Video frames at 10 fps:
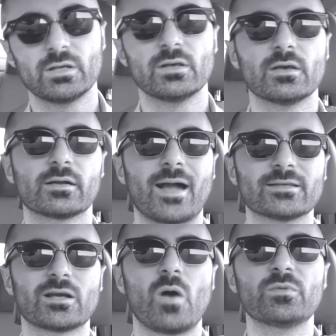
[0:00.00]

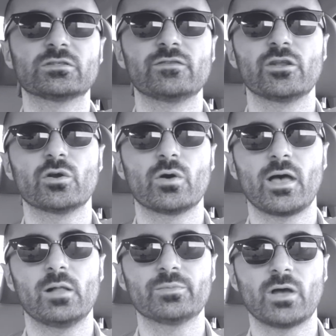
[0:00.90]
Guys, I hope this video
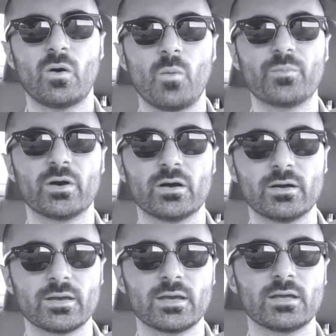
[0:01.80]
helped. I hope
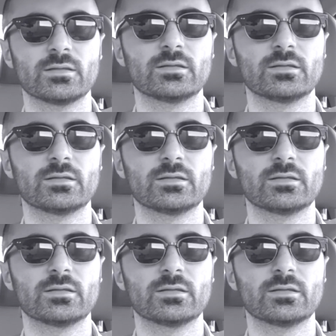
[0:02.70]
it